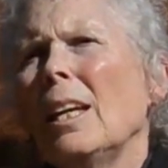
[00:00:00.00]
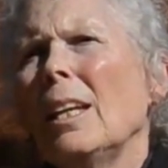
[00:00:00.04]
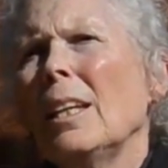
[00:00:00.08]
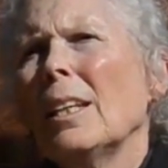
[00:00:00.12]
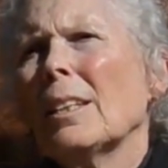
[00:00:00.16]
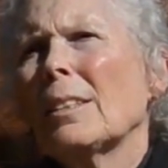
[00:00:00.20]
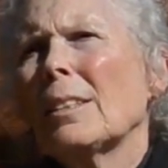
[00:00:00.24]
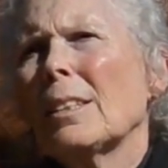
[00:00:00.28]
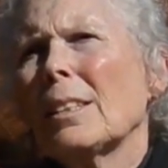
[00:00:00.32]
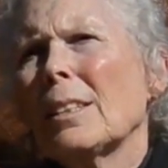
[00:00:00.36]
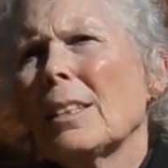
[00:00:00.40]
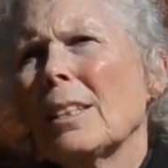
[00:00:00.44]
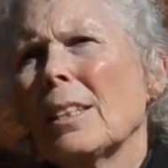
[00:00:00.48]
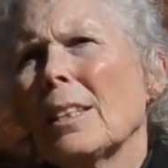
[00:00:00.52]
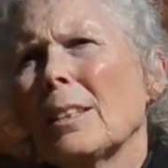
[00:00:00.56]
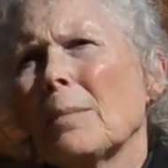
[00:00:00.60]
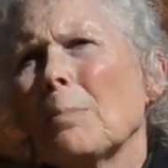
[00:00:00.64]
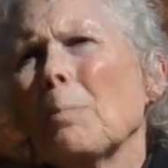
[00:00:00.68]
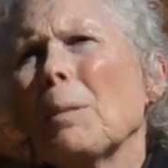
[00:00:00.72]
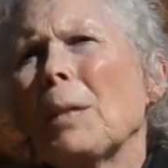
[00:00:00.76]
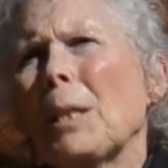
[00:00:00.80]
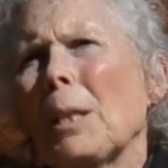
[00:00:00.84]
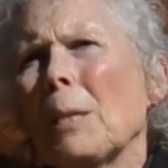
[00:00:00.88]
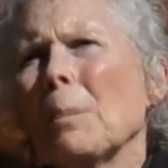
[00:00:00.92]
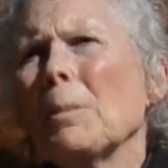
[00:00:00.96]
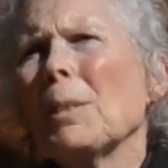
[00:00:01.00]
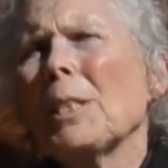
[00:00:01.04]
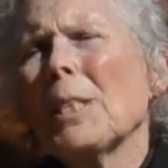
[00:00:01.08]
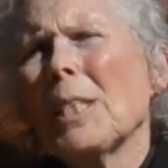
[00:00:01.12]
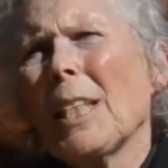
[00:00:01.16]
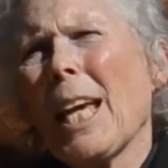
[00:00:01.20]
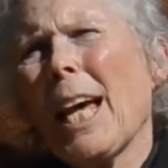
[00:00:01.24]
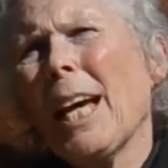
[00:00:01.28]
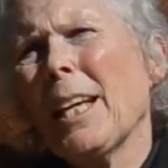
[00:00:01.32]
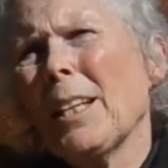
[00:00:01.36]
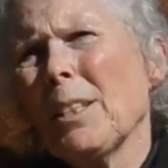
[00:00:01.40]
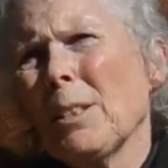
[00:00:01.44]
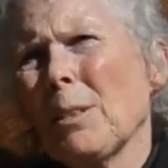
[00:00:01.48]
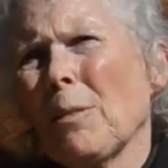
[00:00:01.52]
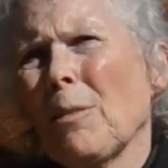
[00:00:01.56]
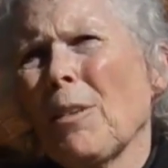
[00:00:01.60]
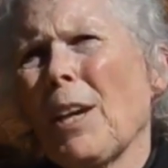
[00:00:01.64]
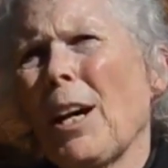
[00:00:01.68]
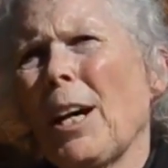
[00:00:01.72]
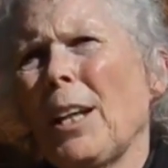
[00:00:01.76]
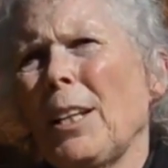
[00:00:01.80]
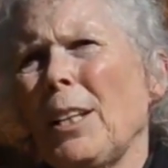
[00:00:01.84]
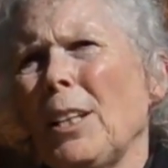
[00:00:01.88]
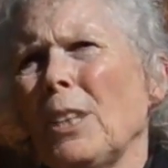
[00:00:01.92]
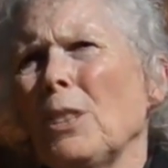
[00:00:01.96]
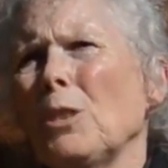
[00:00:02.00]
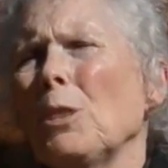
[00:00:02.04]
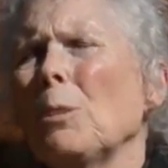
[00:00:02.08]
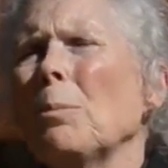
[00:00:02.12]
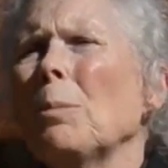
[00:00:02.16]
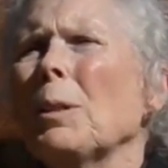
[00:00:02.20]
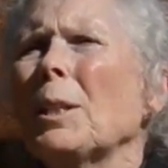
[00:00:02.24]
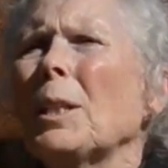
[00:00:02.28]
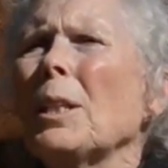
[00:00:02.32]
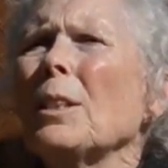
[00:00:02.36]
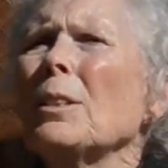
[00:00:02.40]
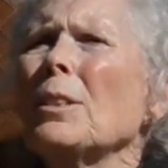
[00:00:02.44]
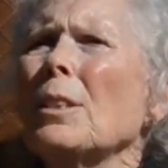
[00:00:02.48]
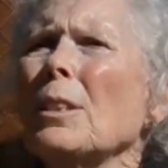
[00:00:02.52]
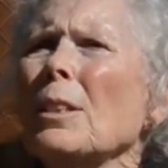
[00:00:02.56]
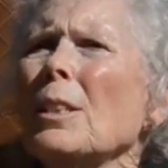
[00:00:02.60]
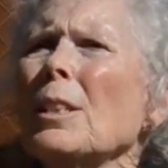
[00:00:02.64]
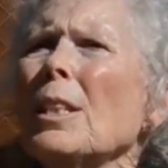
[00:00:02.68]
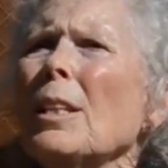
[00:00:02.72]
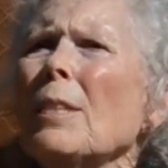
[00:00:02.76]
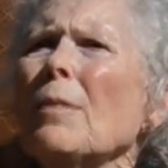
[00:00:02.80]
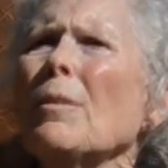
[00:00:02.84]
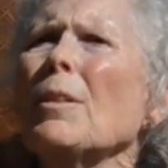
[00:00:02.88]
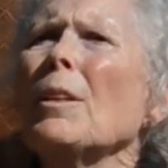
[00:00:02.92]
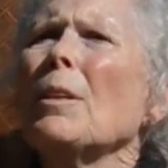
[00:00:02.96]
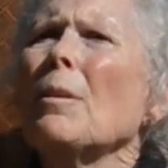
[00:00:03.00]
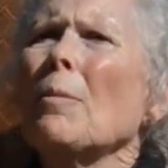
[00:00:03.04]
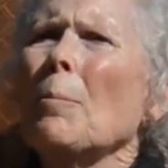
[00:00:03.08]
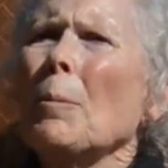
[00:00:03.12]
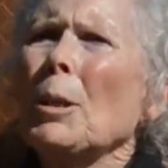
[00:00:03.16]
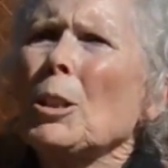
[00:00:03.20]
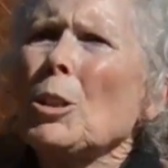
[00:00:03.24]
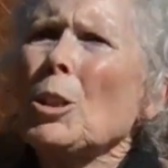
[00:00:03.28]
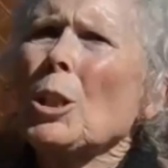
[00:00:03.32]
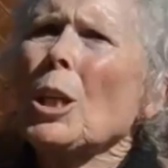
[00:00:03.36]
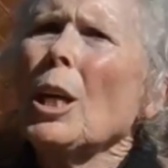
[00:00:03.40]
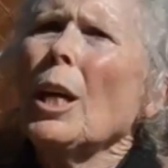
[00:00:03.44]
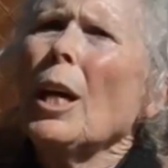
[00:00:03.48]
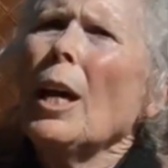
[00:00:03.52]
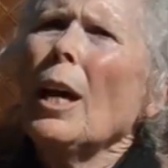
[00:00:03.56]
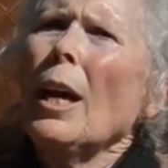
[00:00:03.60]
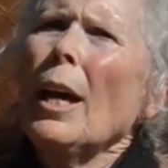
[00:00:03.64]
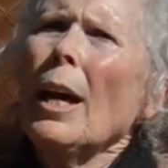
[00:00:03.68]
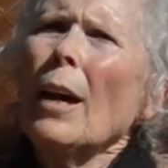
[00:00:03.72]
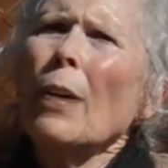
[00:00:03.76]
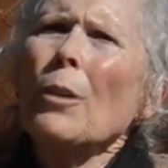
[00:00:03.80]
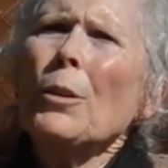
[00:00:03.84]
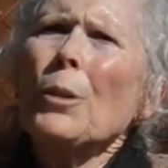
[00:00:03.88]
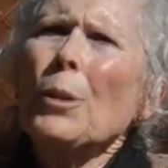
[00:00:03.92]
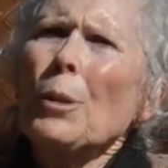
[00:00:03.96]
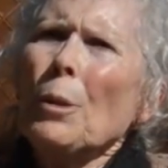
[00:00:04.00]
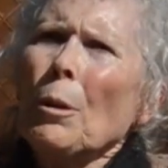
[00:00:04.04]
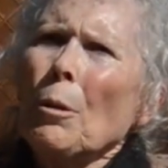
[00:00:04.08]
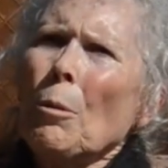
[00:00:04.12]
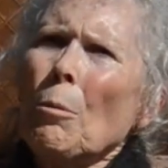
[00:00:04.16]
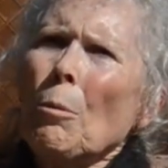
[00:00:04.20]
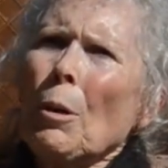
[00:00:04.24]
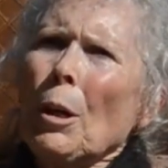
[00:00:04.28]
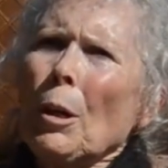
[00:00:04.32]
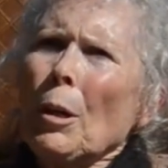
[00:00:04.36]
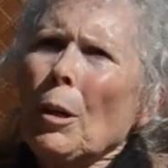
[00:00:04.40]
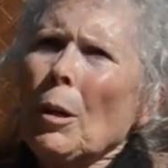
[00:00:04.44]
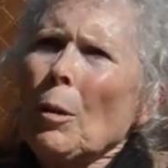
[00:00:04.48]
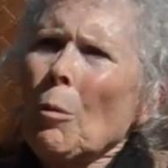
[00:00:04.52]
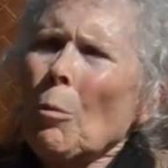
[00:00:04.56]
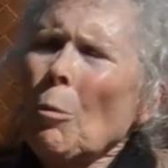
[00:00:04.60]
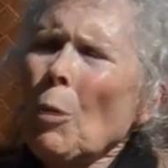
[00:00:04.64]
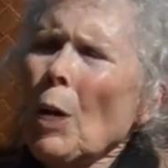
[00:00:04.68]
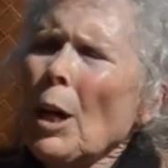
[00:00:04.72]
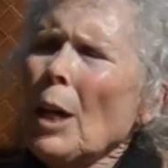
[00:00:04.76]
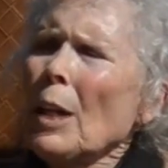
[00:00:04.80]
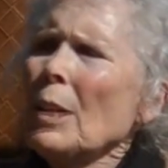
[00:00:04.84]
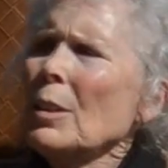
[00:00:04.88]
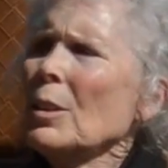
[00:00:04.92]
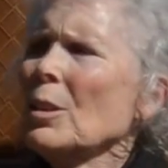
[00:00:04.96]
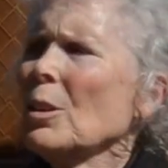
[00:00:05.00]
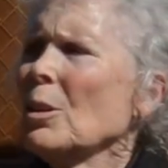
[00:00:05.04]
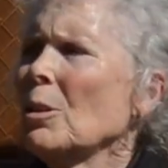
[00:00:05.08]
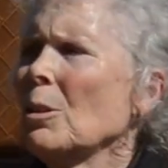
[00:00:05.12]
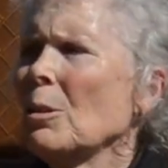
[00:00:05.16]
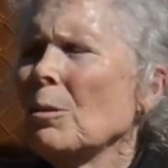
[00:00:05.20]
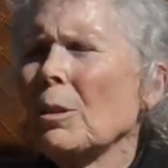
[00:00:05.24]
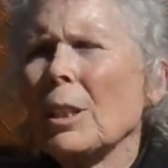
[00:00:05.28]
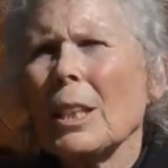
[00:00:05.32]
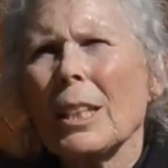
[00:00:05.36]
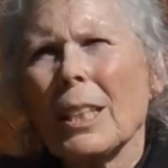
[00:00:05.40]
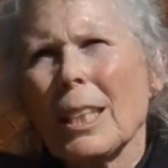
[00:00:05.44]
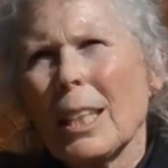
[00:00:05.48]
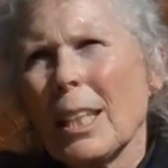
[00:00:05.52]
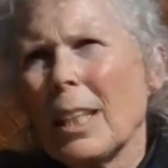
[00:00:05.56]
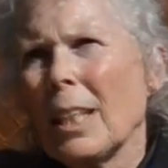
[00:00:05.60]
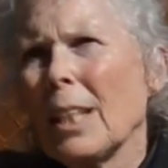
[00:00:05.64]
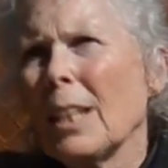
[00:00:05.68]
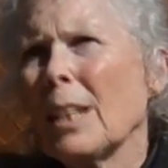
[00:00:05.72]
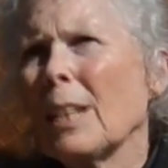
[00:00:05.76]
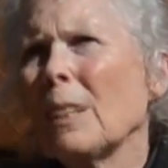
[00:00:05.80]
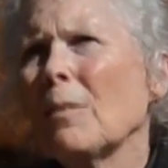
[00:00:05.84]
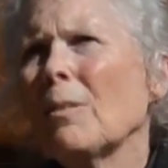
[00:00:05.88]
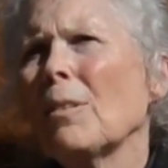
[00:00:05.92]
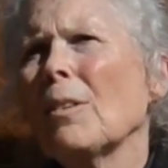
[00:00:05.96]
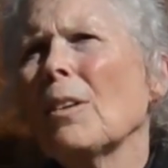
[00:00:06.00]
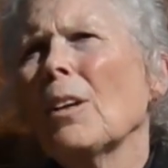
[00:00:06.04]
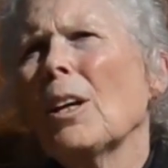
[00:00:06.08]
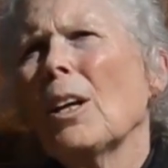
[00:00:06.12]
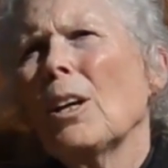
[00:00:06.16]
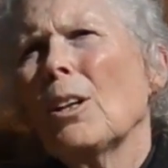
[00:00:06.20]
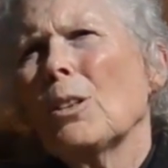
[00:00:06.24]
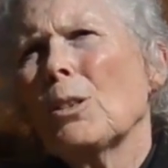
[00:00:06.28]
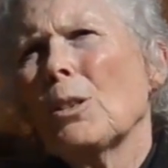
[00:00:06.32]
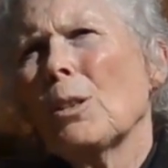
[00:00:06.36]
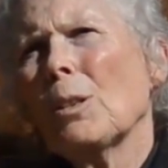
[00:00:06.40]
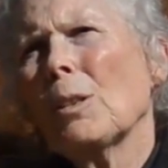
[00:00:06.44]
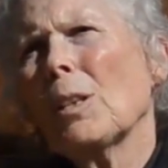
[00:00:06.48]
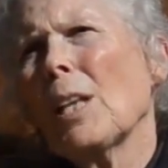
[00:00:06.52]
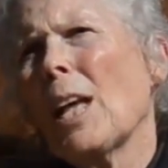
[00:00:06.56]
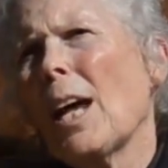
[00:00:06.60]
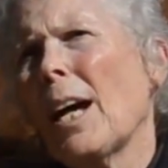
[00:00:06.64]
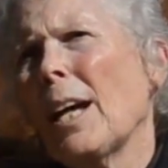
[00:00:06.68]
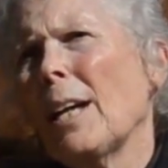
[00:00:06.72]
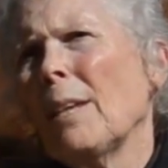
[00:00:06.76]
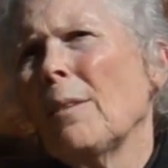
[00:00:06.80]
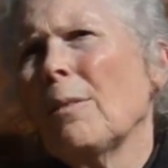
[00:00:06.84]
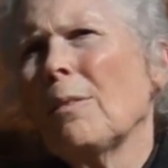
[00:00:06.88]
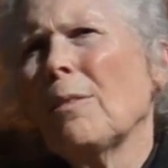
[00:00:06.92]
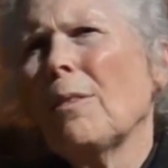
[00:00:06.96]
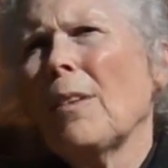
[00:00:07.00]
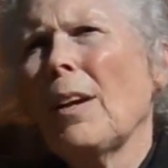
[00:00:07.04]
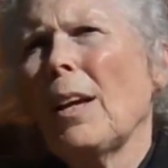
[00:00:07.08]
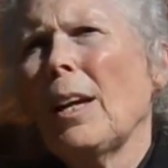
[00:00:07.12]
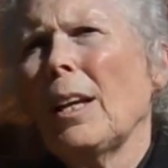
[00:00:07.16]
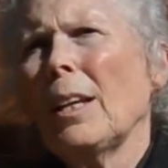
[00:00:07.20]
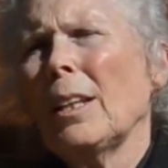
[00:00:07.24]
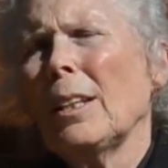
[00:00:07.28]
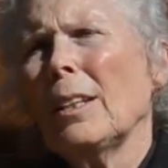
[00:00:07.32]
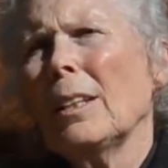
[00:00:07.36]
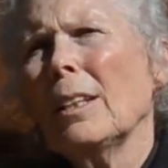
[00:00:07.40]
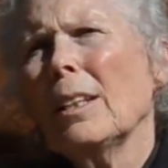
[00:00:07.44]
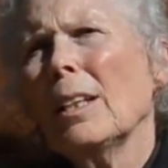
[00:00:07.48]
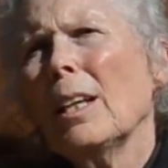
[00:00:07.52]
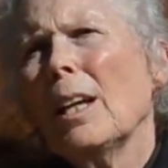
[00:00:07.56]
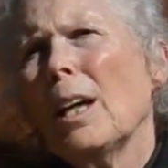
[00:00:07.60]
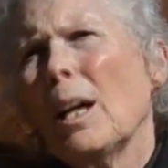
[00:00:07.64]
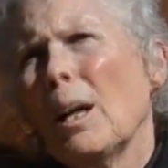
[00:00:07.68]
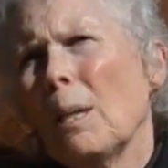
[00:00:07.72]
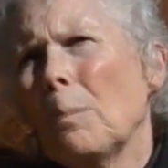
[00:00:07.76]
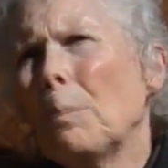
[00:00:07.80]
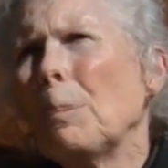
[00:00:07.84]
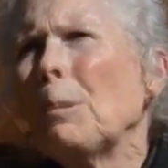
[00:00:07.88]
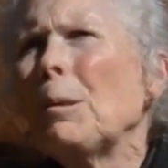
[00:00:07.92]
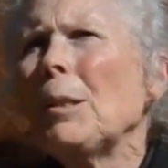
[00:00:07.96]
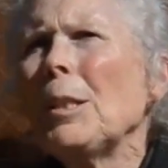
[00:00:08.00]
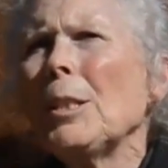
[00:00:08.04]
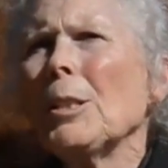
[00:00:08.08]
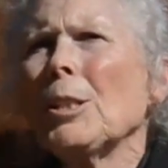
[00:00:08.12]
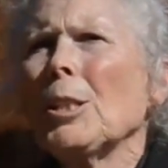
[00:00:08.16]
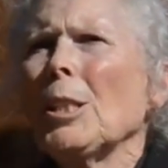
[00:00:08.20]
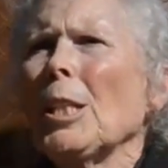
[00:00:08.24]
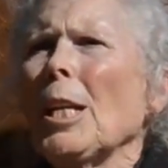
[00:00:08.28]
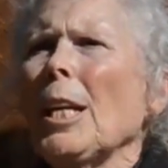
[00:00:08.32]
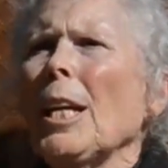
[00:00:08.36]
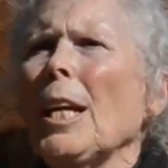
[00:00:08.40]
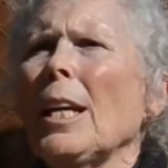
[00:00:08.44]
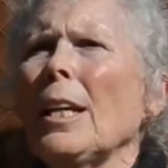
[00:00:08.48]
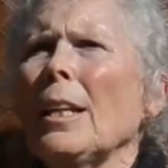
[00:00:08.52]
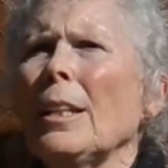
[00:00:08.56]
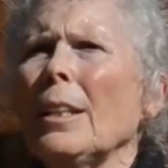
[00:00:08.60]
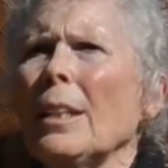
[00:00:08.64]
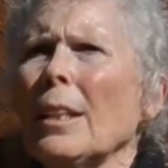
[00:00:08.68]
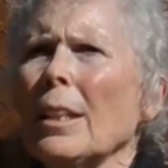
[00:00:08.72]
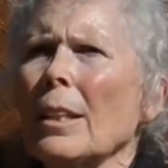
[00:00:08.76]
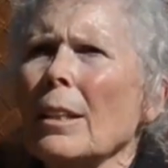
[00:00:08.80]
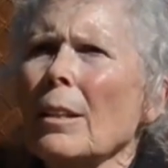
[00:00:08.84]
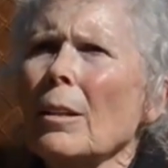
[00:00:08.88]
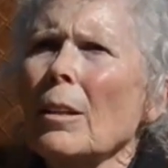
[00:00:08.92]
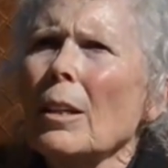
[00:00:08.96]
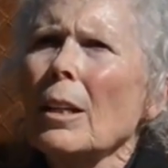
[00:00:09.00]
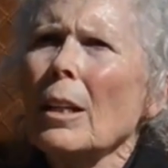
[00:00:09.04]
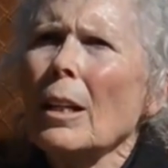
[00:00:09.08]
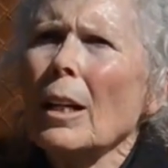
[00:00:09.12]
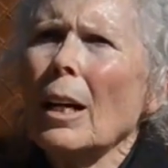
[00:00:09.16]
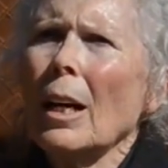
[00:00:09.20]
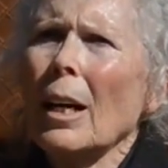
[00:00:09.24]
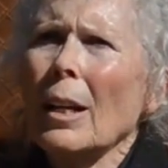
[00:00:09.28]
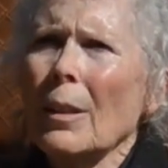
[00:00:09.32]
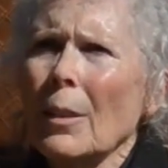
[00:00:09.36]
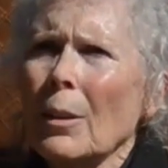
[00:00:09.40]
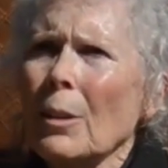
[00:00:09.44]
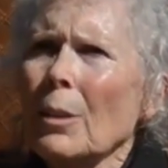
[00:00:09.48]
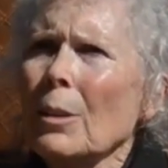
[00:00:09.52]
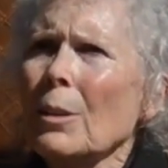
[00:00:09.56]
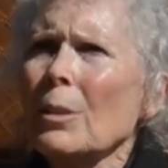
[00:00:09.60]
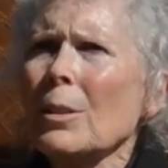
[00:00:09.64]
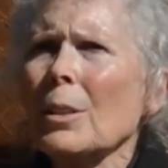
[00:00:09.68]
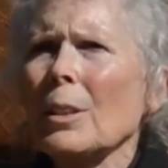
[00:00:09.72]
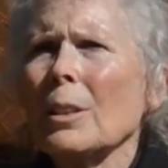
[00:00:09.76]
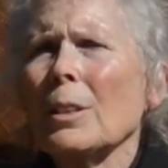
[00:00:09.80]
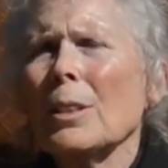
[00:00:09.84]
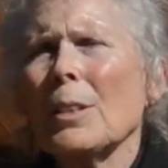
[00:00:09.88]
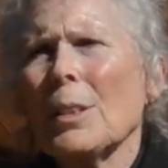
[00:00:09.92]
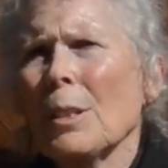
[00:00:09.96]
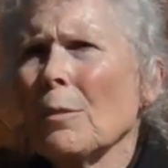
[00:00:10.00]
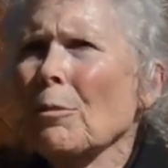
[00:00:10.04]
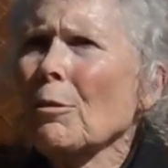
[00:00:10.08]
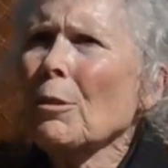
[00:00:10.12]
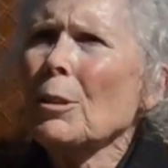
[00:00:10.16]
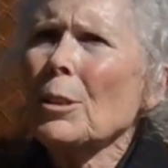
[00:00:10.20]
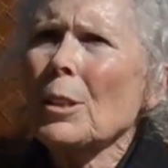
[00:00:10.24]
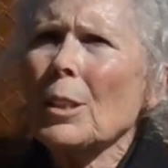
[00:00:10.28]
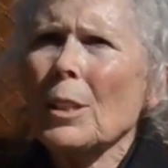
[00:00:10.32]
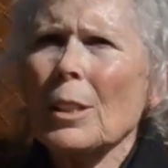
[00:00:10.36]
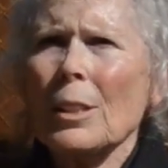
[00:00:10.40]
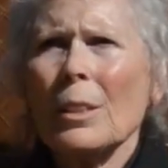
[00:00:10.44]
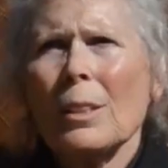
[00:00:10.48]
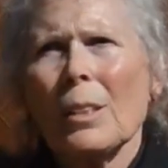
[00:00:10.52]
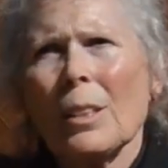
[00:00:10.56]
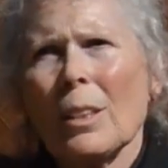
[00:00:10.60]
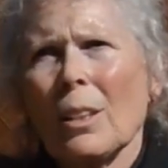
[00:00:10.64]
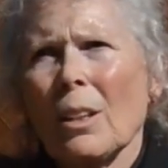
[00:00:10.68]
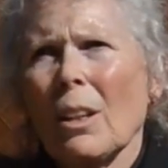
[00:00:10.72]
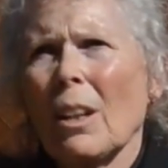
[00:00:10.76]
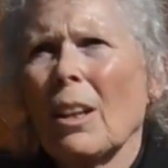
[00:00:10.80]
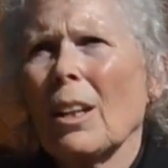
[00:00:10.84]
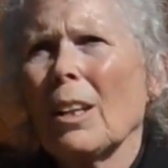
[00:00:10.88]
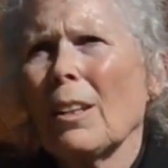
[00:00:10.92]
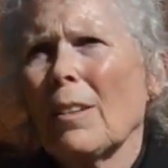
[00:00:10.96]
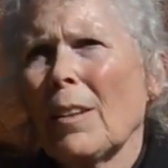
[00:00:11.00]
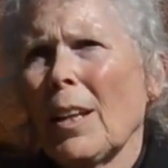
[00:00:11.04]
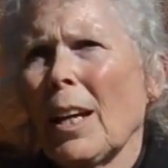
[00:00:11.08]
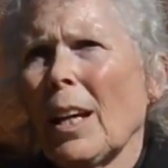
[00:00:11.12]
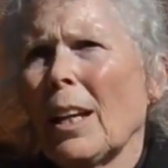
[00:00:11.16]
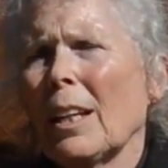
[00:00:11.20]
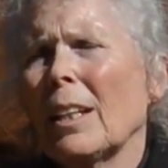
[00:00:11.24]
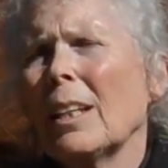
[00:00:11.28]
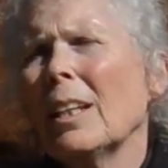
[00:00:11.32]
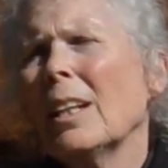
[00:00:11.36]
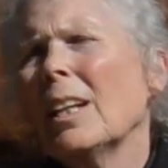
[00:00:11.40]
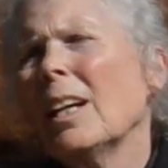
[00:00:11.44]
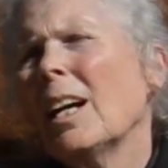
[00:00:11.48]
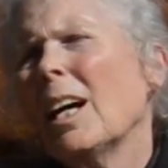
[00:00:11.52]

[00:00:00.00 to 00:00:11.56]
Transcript: It becomes satisfied, and you begin to live in a much healthier way, so you can give to life and appreciate others and differences and all of that.